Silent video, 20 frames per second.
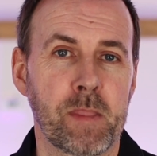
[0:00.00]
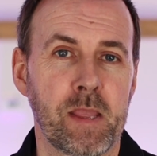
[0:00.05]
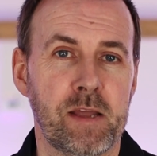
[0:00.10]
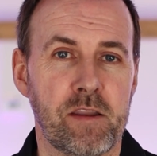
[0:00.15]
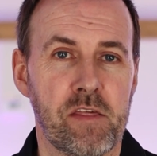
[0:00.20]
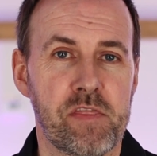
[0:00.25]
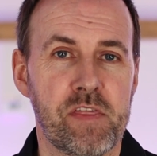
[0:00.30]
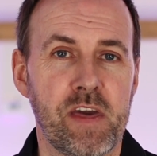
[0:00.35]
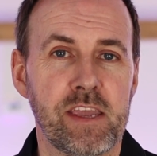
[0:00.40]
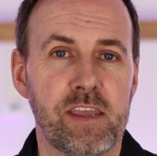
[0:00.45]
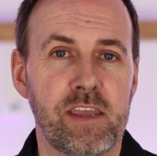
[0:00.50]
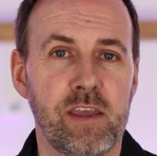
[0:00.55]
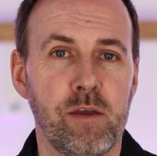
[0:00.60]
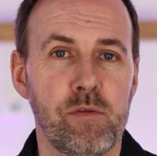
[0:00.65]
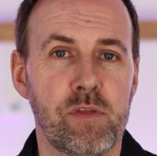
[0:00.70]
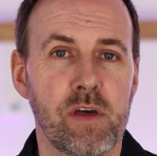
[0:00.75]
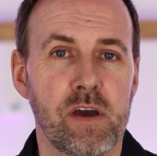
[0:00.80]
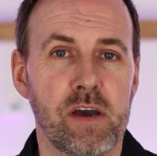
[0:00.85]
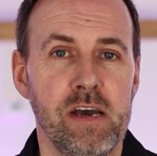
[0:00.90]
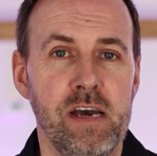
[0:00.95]
And I thank
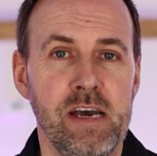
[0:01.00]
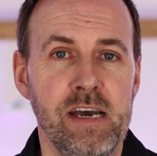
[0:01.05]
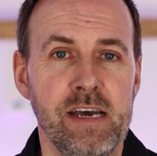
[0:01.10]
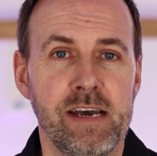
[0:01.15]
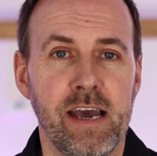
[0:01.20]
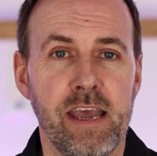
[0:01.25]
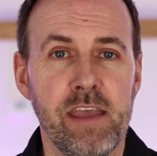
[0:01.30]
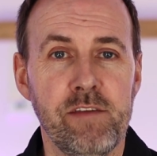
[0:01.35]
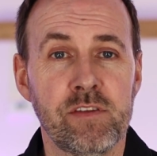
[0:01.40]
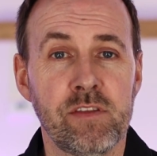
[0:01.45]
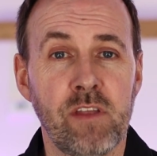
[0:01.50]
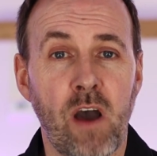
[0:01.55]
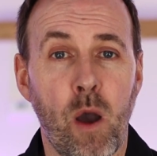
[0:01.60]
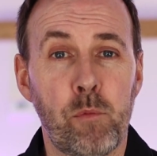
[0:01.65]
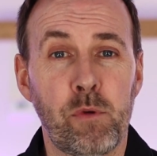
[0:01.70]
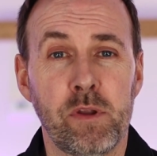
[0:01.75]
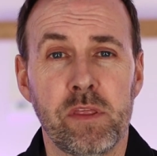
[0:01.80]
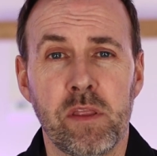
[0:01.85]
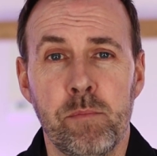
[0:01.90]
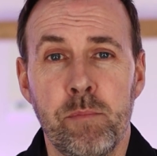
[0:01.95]
you that even though
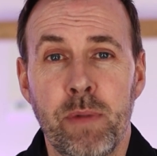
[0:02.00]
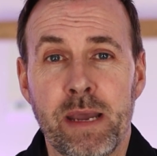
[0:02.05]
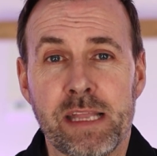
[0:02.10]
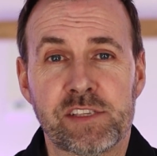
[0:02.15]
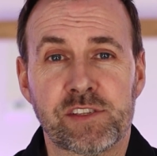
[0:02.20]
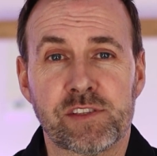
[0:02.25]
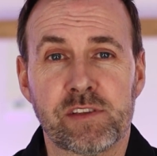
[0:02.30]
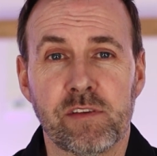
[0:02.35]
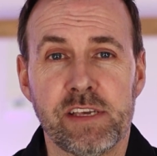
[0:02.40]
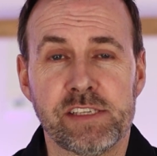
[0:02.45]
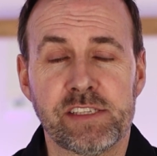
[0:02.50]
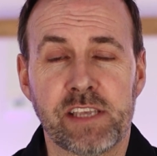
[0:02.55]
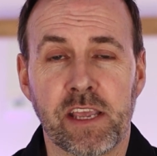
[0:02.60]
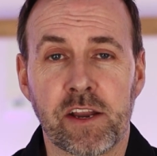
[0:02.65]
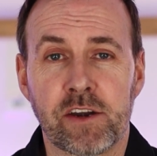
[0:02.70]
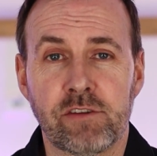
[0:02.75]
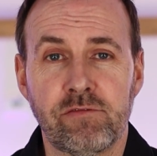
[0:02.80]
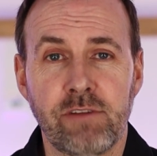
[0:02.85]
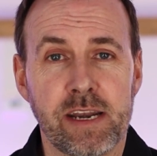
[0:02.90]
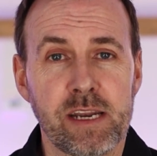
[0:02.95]
we're in the midst of this
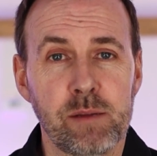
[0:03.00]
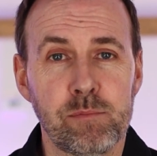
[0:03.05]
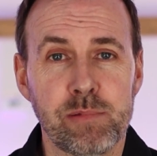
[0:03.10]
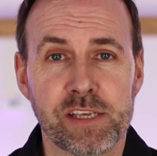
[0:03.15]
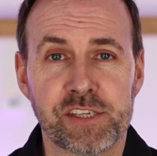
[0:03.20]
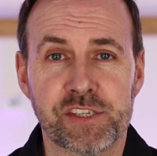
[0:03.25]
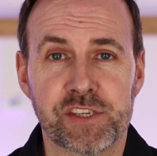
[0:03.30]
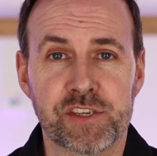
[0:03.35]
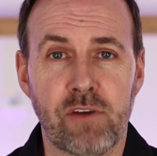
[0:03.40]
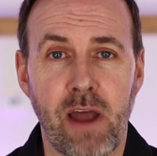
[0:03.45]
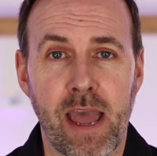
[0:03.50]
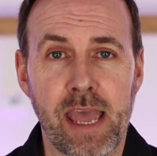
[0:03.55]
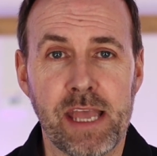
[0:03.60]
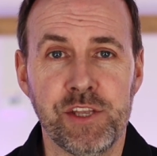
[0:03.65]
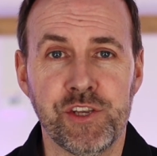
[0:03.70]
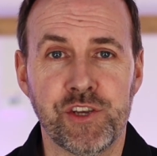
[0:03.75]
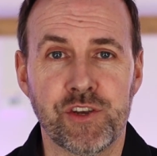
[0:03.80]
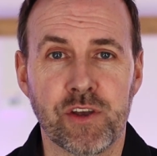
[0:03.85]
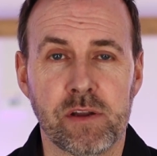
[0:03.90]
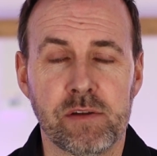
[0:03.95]
incredibly
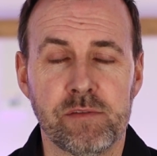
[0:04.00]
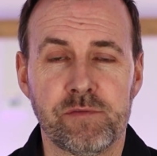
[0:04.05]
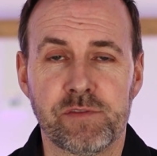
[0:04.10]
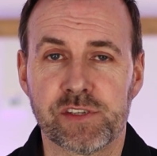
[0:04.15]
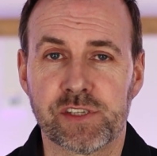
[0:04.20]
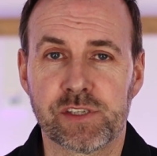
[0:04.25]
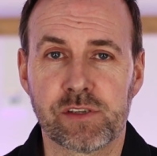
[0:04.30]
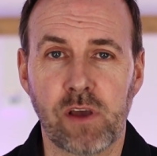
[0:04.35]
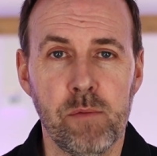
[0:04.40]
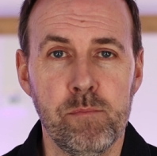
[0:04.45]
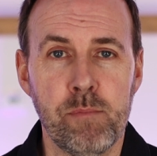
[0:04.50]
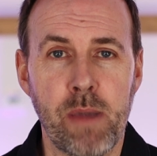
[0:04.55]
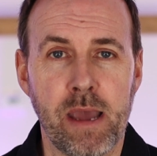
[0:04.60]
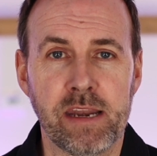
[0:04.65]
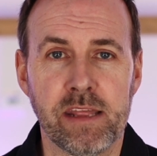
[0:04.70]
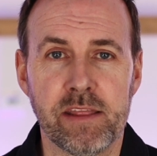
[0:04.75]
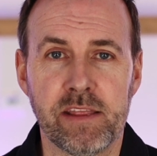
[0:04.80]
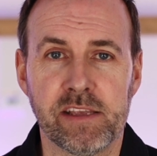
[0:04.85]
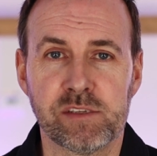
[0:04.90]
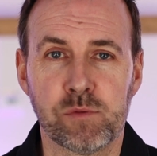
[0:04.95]
strange and for so
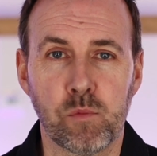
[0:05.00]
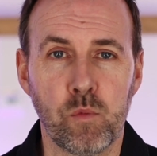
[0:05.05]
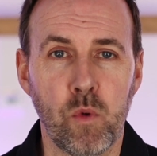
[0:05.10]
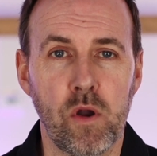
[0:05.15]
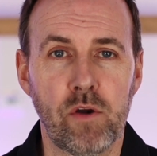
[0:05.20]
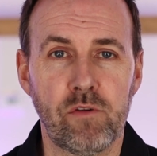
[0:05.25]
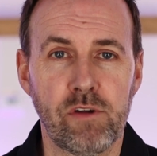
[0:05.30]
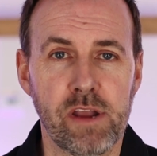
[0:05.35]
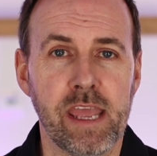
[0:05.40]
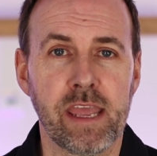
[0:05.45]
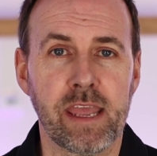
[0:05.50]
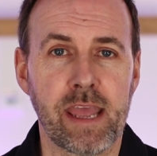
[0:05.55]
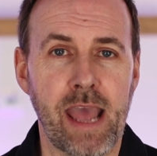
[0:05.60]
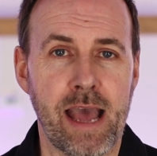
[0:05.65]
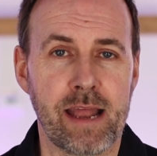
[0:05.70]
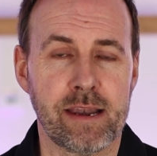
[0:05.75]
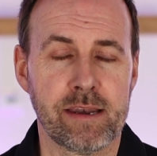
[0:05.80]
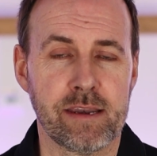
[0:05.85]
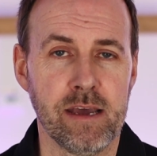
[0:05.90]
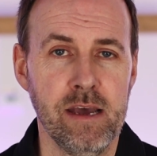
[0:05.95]
many this worrying
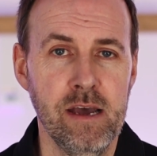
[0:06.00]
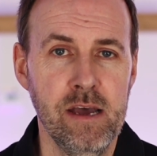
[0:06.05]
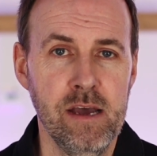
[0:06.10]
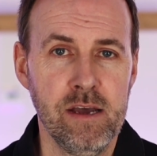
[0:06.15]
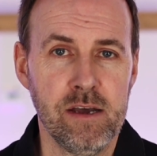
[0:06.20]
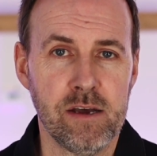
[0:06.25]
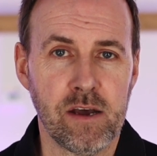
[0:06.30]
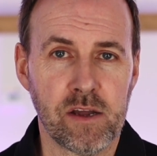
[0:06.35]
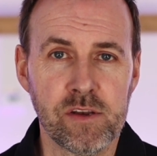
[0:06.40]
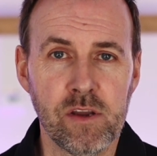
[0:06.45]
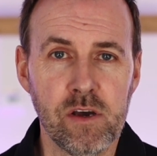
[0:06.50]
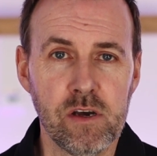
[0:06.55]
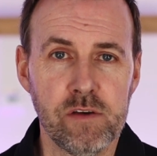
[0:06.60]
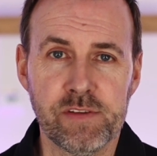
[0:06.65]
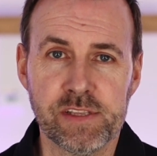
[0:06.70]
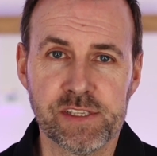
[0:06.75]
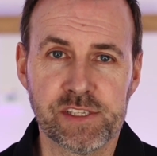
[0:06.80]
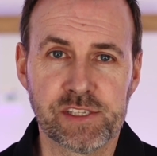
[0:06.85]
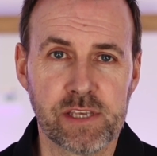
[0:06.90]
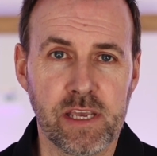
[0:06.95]
and
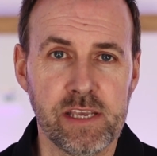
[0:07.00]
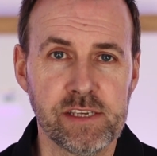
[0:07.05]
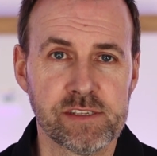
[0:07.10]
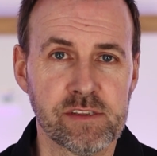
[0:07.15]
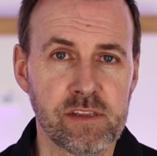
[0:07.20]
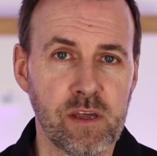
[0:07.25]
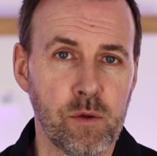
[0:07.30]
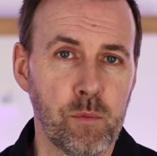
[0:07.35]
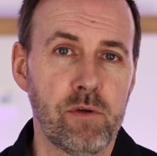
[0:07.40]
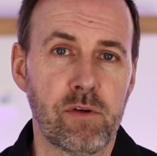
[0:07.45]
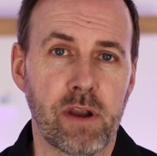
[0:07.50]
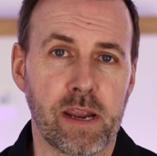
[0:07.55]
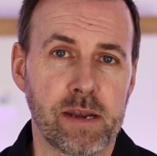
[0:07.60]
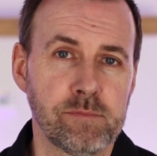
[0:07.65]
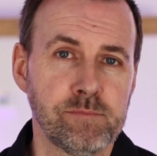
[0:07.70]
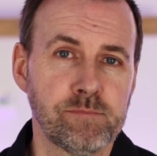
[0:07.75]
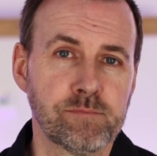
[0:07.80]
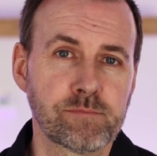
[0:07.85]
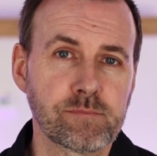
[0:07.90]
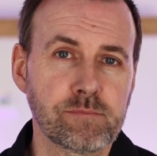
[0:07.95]
unnerving season that we're
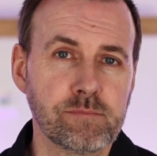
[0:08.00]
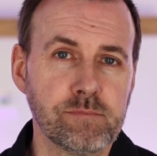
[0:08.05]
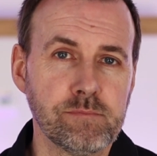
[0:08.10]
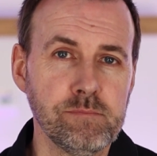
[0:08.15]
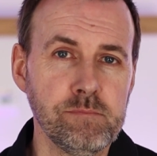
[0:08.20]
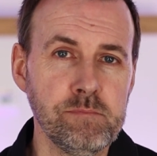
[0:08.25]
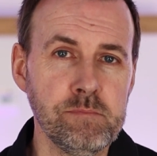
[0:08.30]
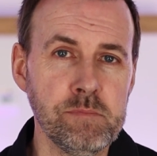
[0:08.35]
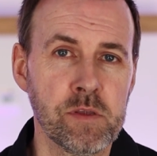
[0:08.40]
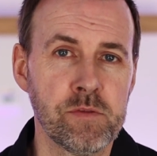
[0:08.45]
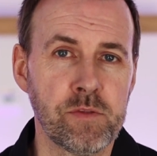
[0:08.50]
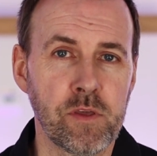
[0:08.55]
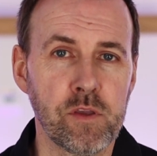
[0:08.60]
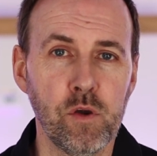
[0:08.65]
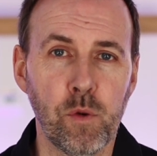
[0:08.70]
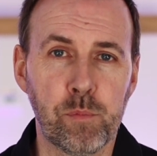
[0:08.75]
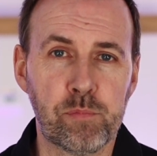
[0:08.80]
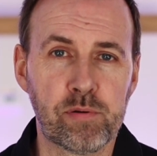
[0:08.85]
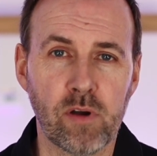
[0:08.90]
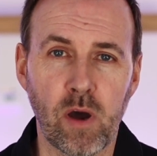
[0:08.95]
in, that
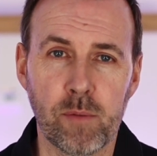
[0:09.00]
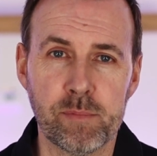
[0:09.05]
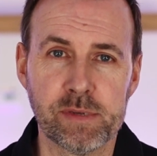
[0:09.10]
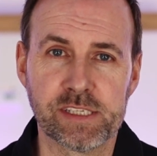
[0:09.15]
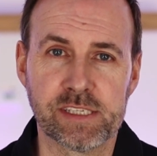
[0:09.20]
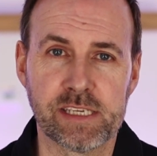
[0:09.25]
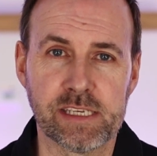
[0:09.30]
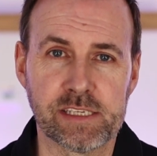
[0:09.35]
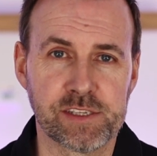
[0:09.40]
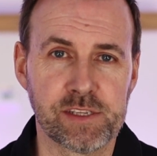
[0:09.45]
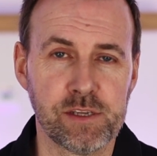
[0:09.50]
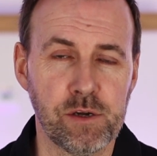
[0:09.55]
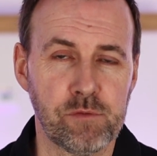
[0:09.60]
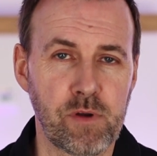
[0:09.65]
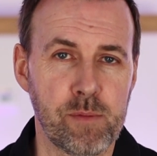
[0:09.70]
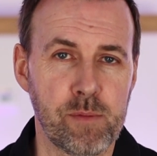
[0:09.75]
your promises still